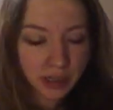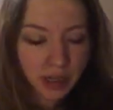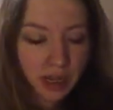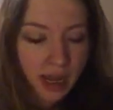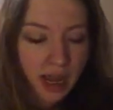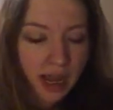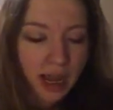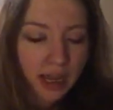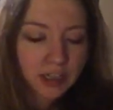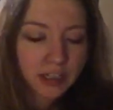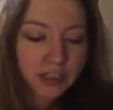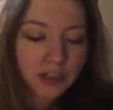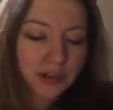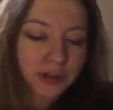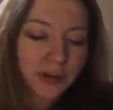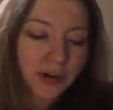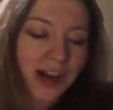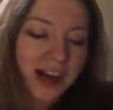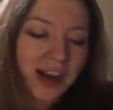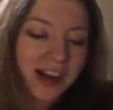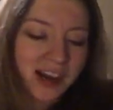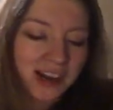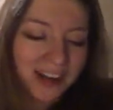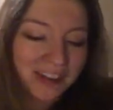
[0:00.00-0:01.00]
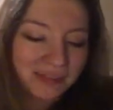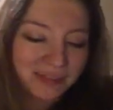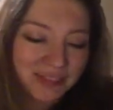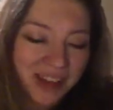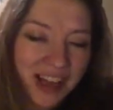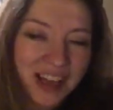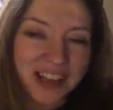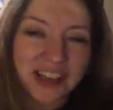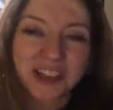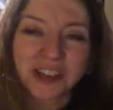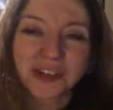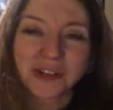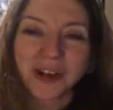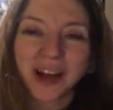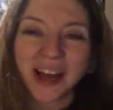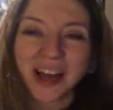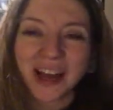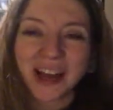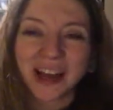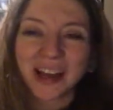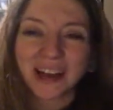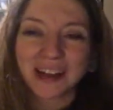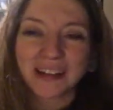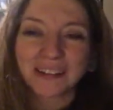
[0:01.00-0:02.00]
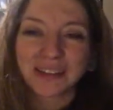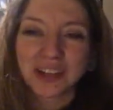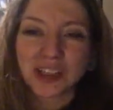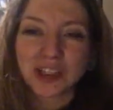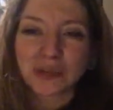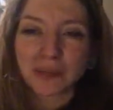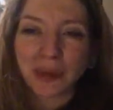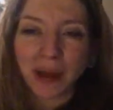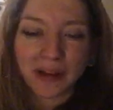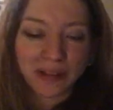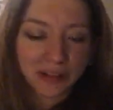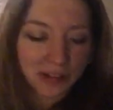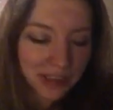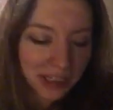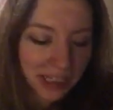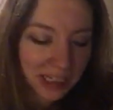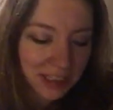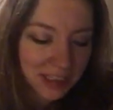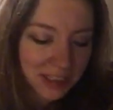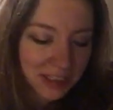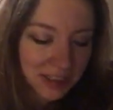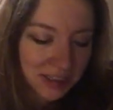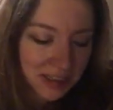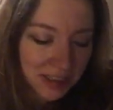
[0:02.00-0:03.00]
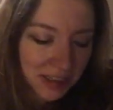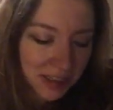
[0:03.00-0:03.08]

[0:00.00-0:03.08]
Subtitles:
I do have the Spiral Dance,